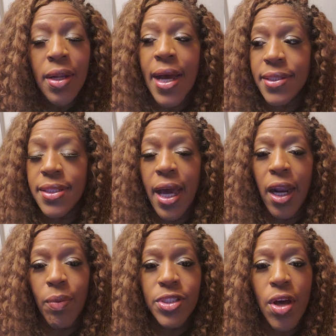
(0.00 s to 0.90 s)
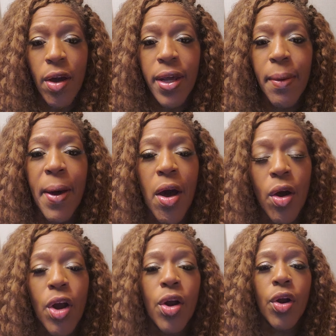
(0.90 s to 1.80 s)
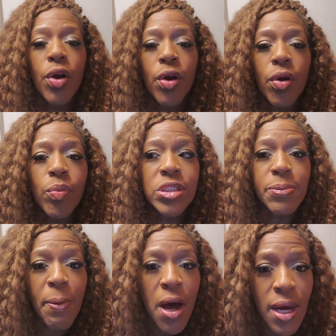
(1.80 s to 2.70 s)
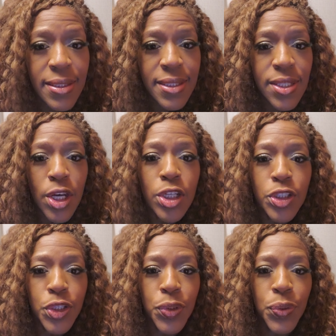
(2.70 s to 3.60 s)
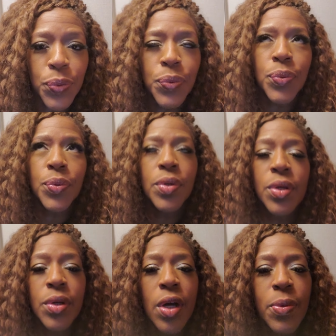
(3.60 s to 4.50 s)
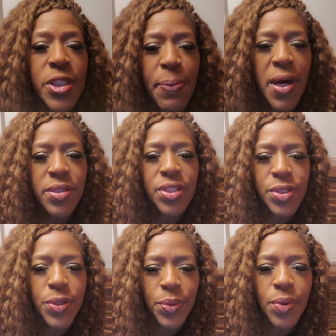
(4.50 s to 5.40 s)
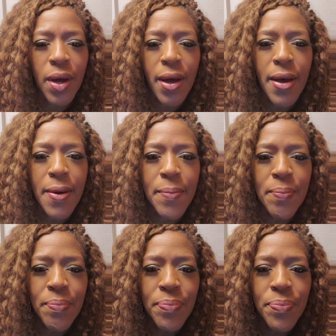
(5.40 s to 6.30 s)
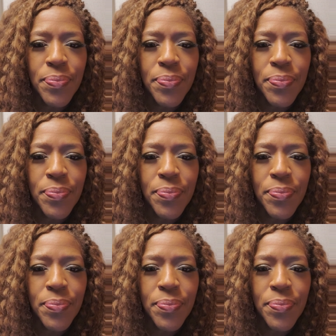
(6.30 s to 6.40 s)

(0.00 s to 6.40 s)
Last night I was talking about her response to her response to um